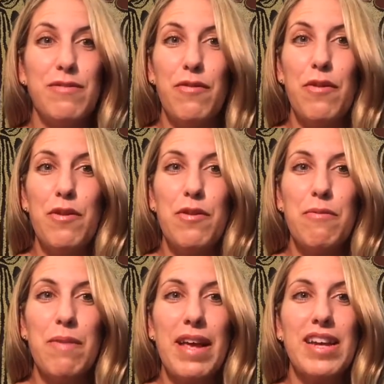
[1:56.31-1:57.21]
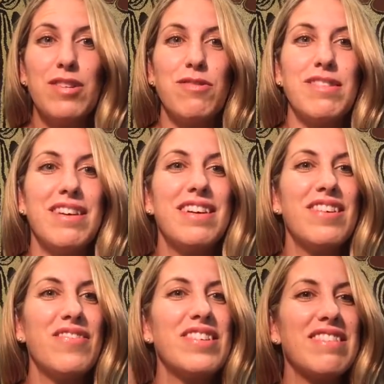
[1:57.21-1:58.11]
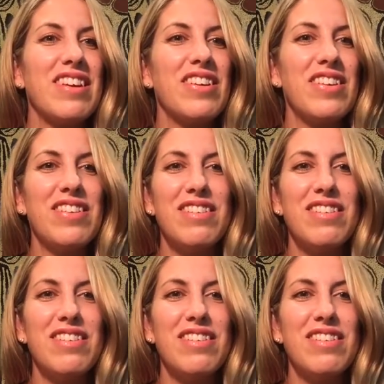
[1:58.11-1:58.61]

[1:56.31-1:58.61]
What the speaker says: for my hairdresser, and I won't say